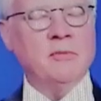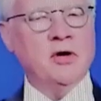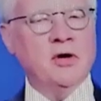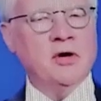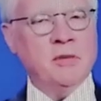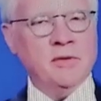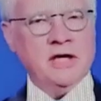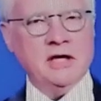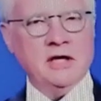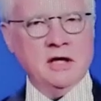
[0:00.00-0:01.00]
I'm going to
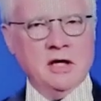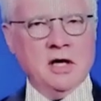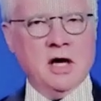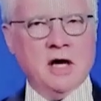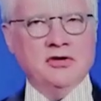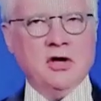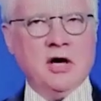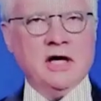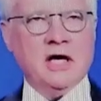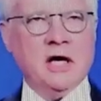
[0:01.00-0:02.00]
be
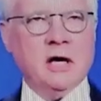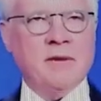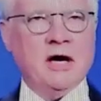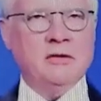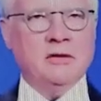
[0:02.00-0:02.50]
talking about